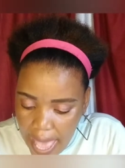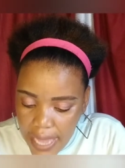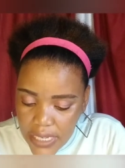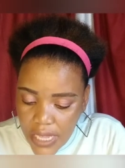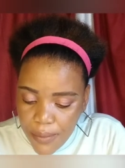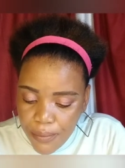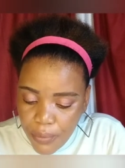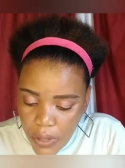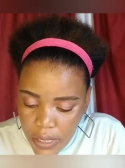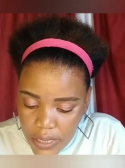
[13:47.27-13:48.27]
At some
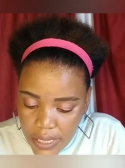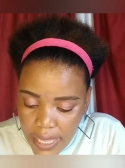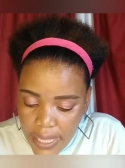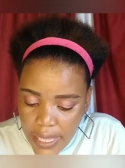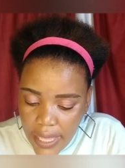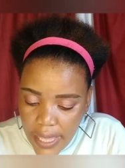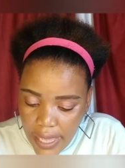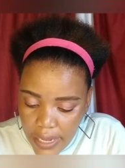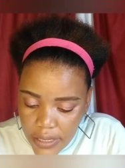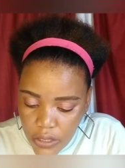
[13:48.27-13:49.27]
point, he
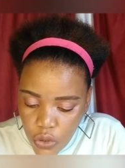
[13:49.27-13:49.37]
had